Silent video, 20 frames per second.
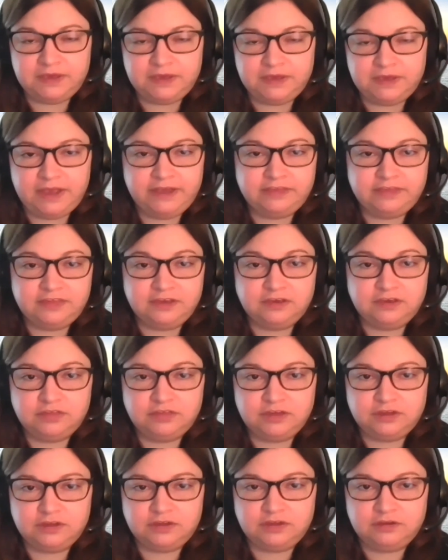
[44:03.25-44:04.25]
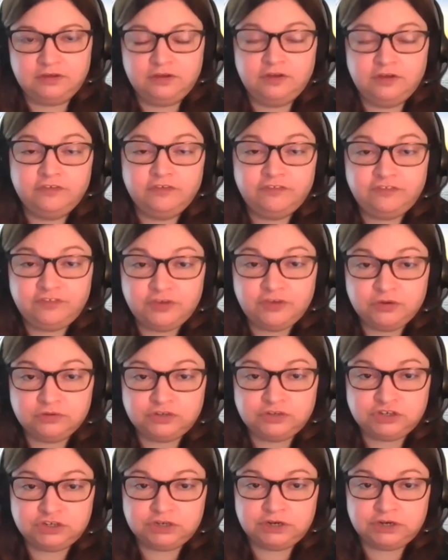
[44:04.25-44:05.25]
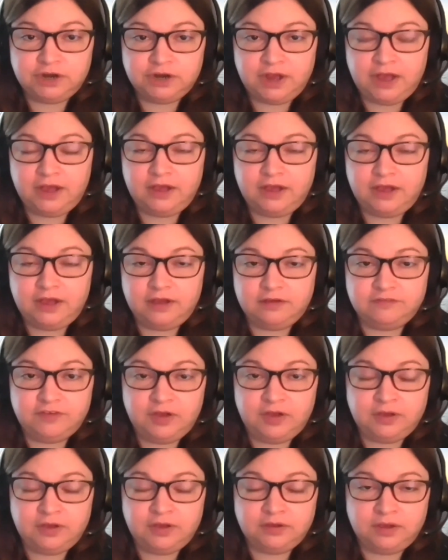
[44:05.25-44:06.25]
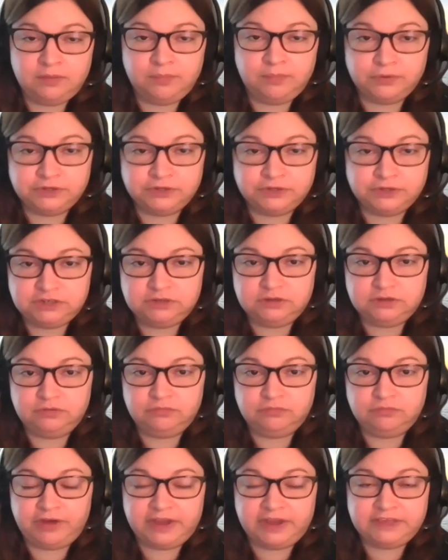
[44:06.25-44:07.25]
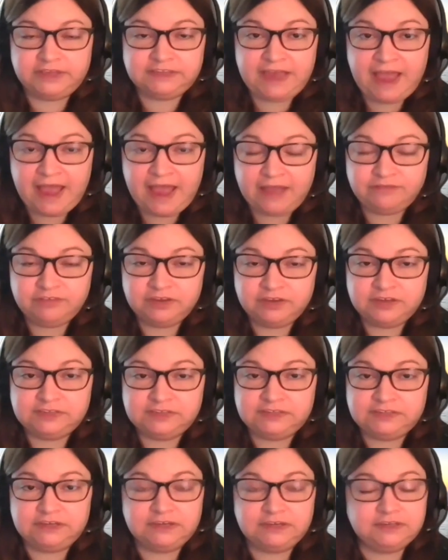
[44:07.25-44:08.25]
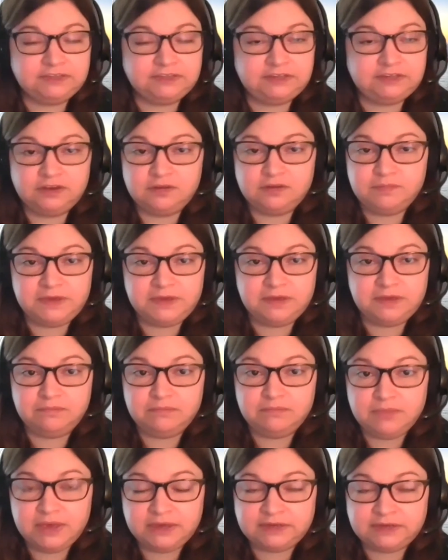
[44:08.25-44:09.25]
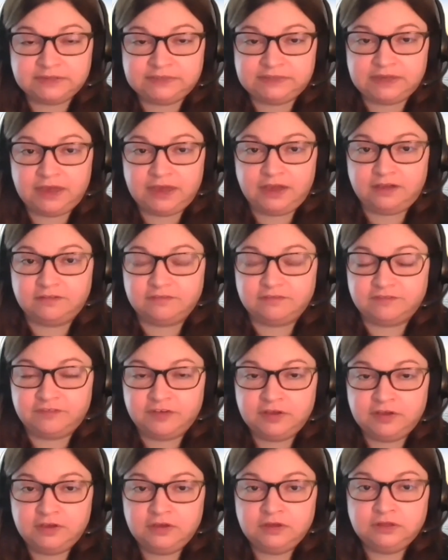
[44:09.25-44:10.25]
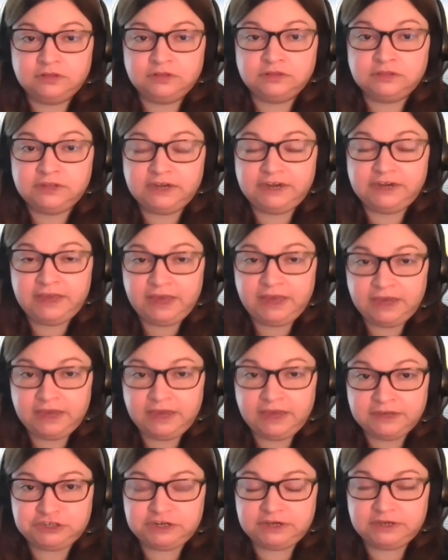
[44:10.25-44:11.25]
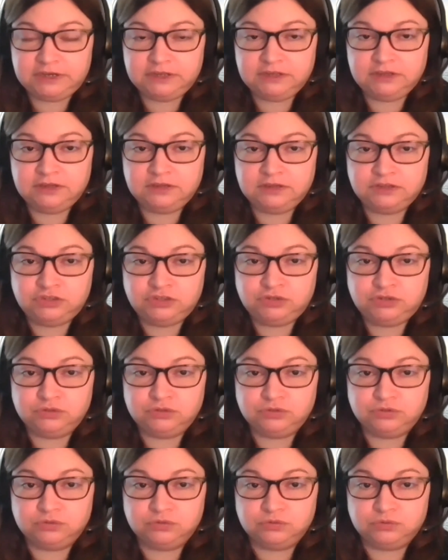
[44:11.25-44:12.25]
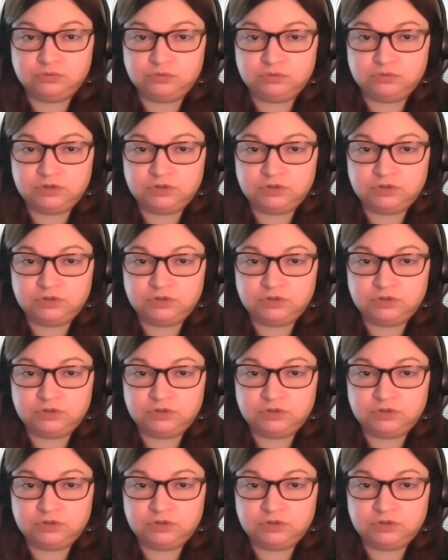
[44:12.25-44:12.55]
And I think the future of abortion rights advocacy is going to be a mix of litigation to